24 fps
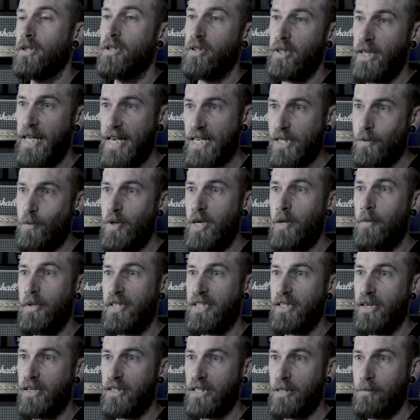So last week we
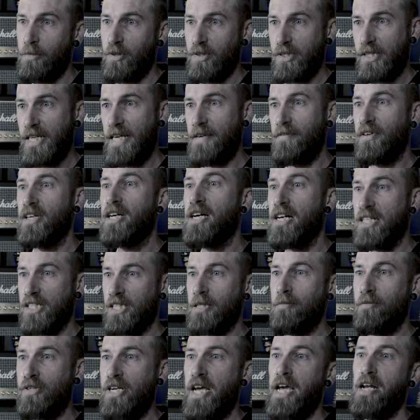talked about saving
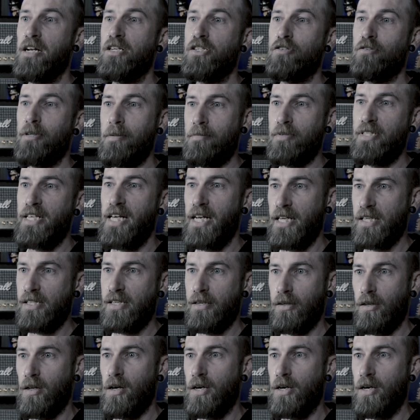custom channel strip settings in